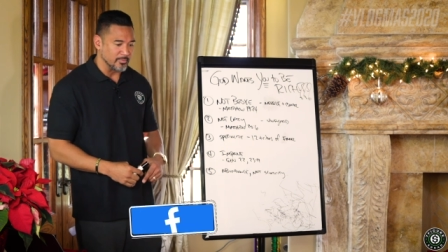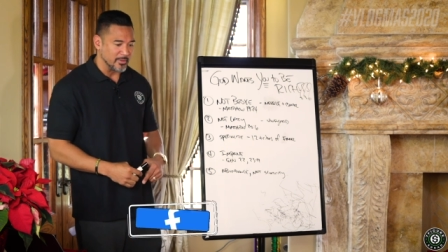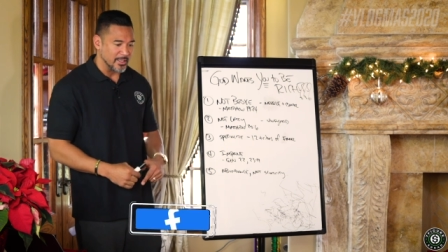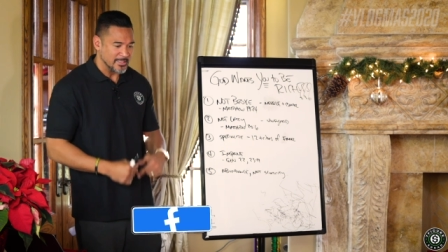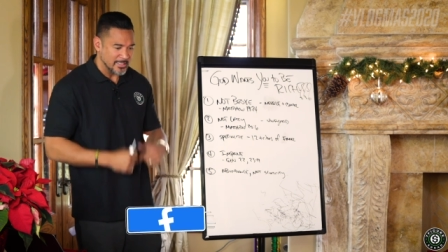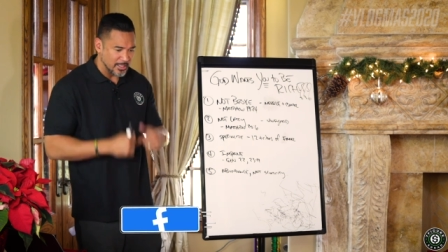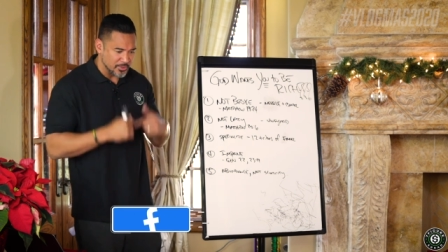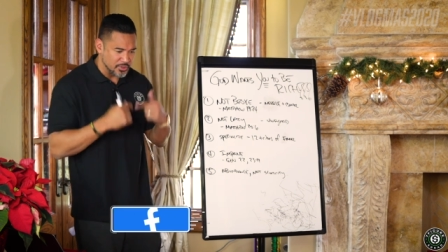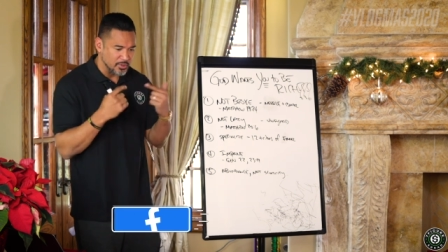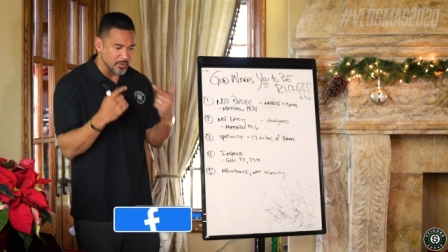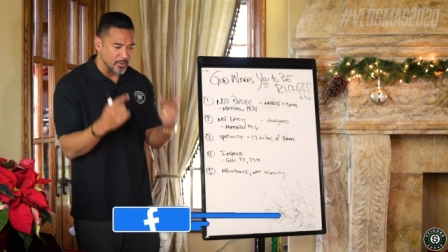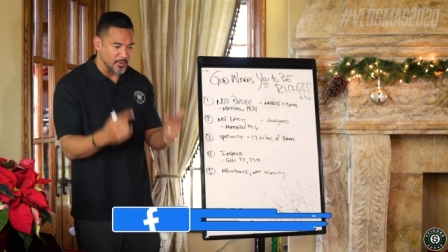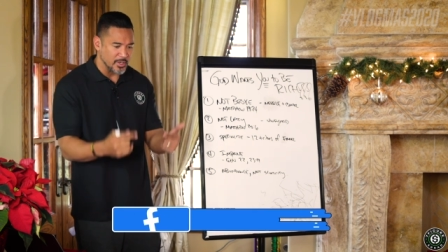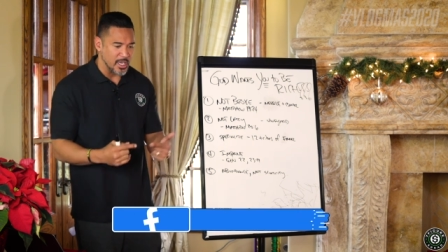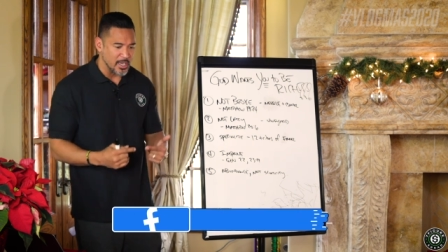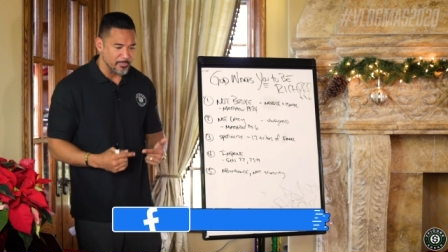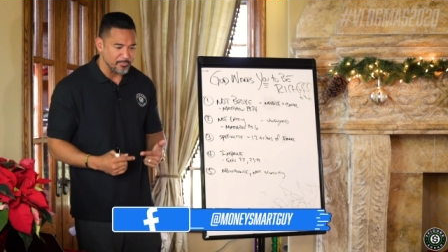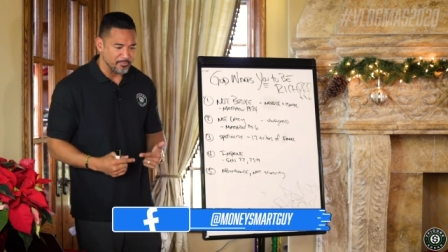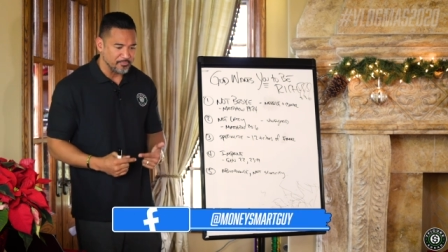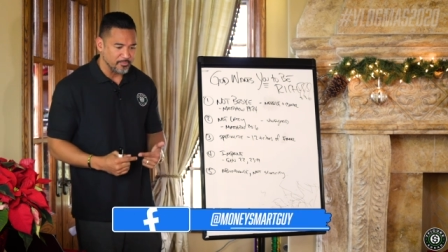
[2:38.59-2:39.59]
as I was growing
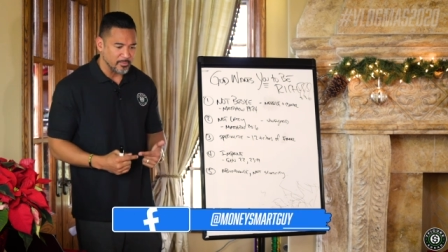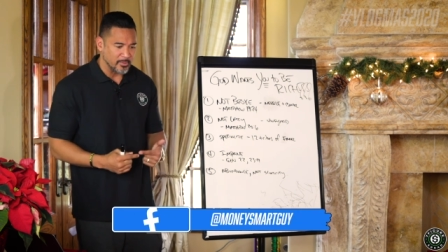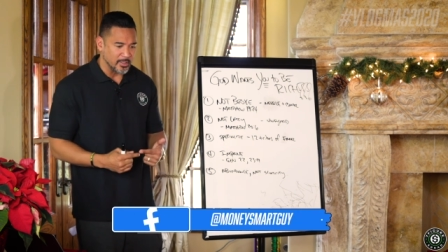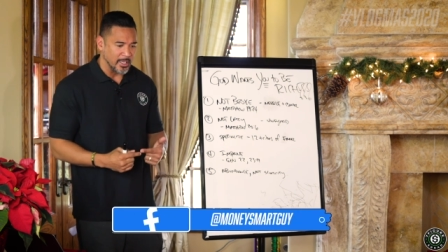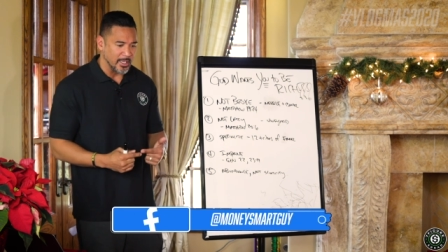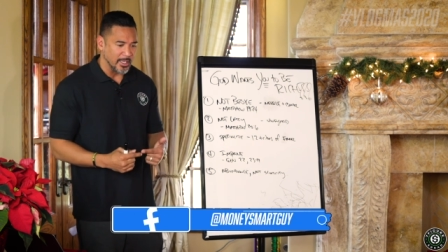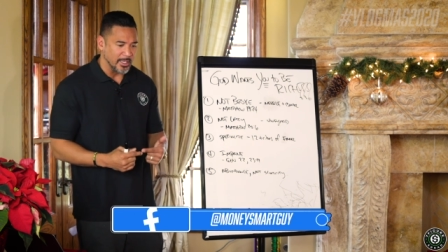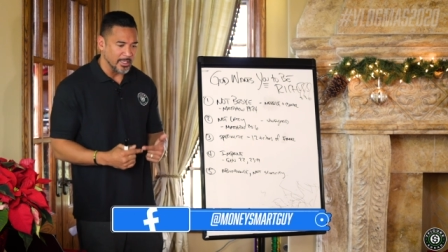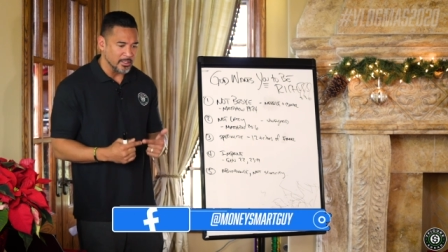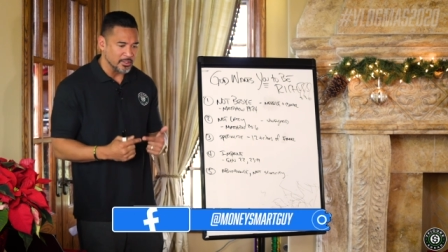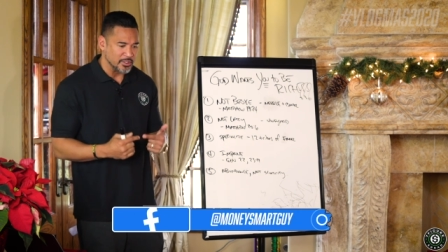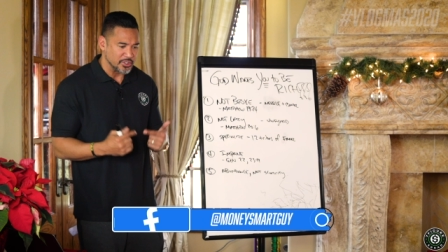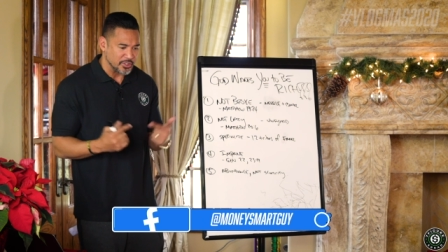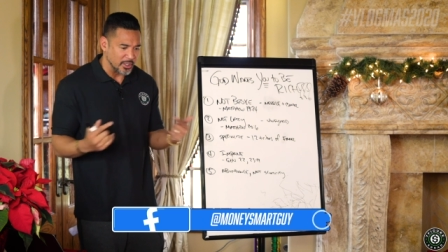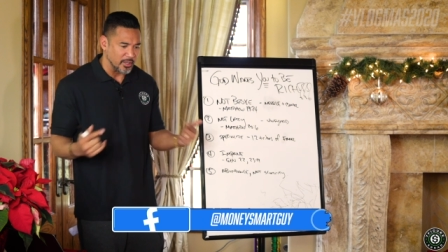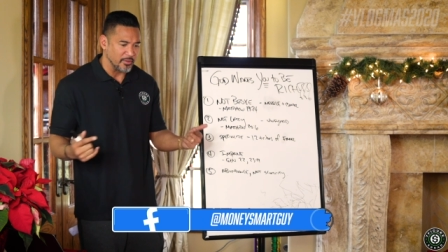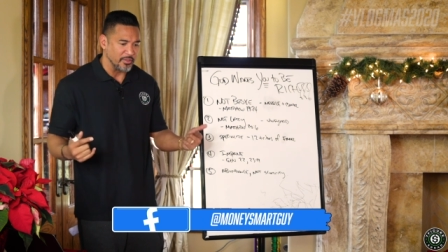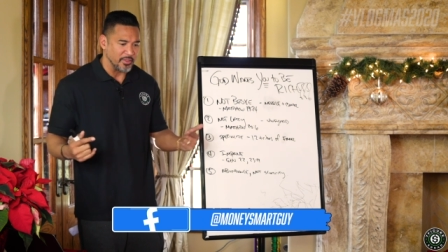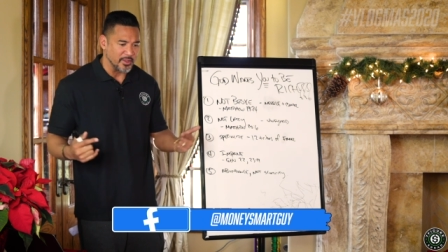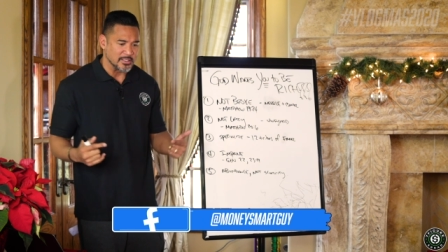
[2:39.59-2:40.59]
up, I
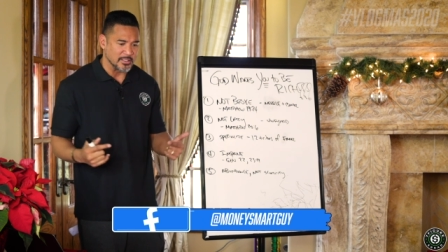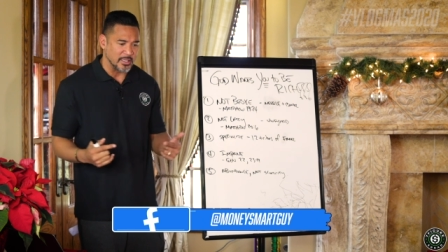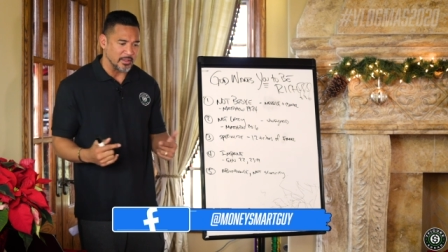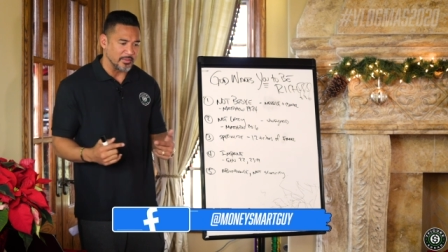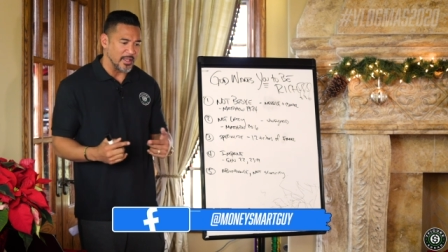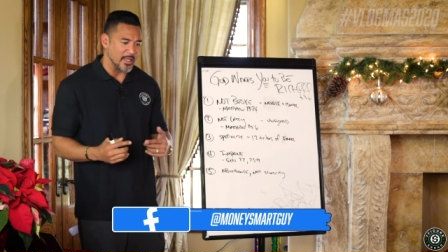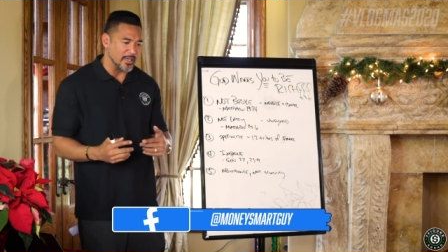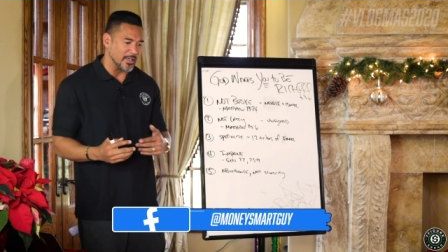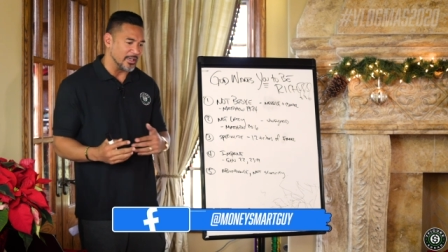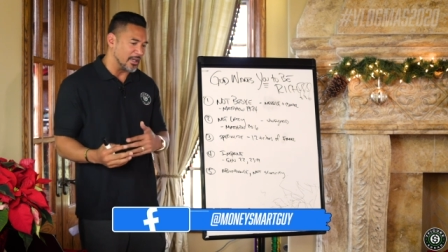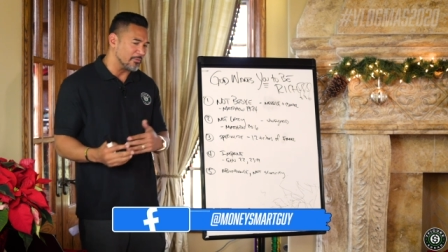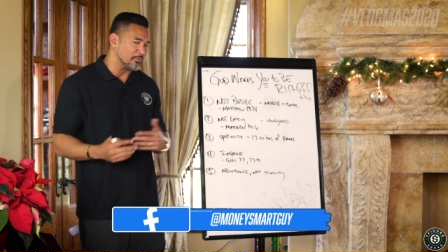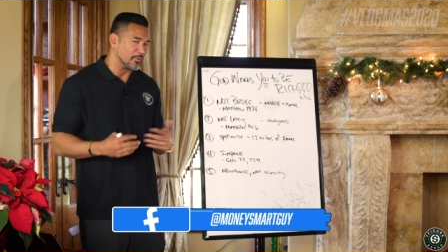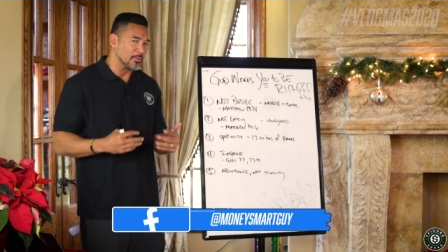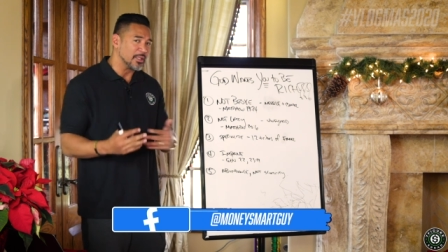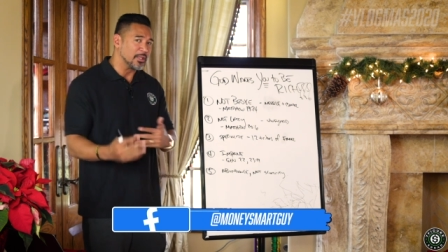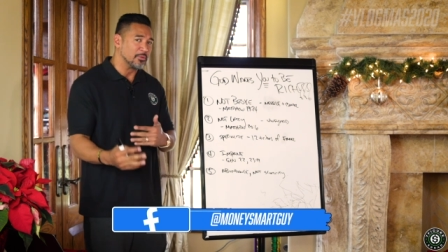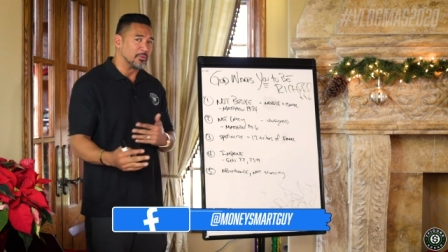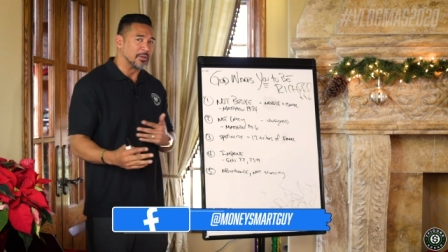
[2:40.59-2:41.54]
saw things like that and never really